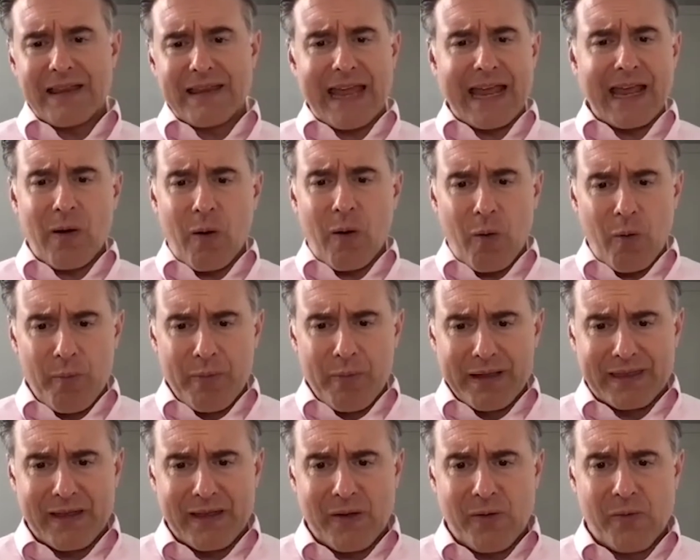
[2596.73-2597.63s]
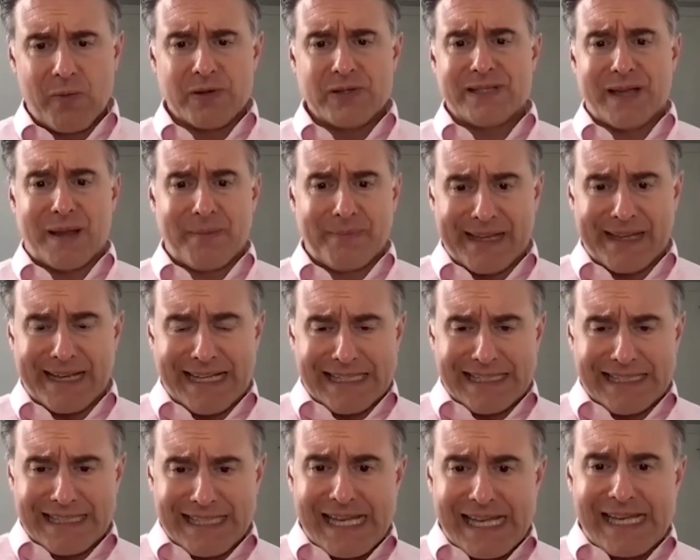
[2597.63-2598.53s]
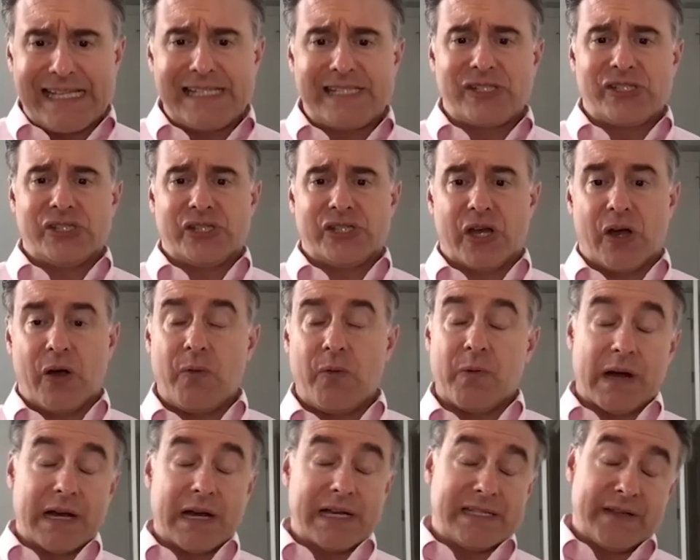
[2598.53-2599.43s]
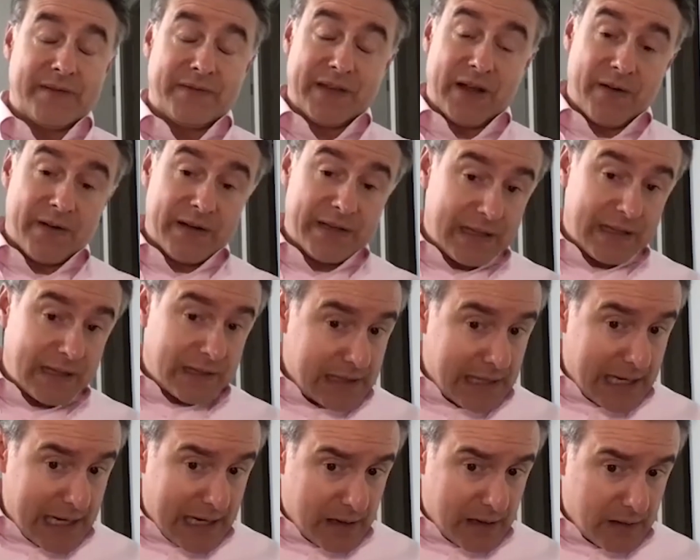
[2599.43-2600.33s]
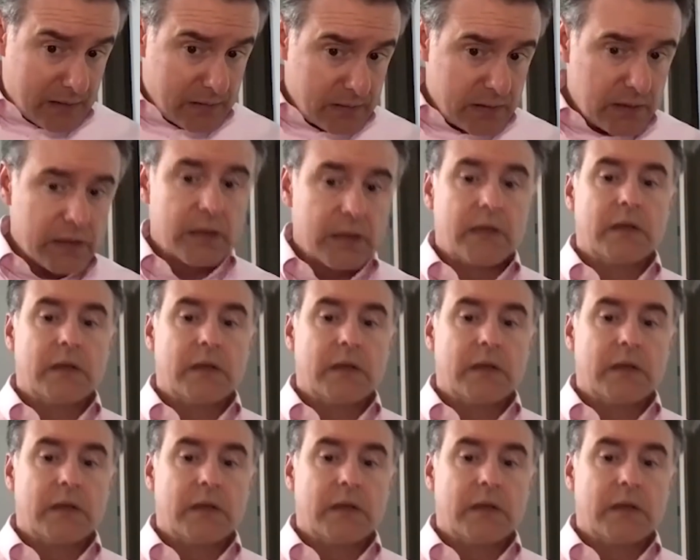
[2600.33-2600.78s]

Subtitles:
Take it home with you or something at least, whereas if they're in the cloud,